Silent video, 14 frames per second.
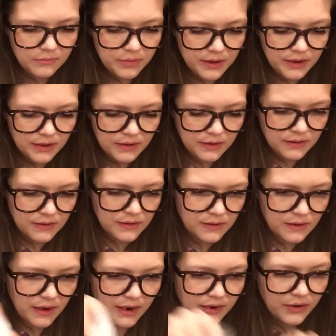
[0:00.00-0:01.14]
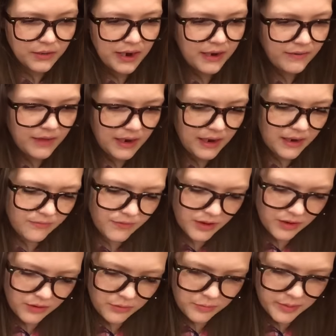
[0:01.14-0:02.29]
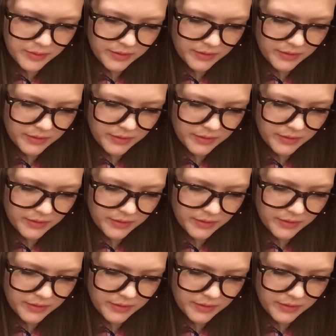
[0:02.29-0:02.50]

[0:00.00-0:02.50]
because I don't have the envelope,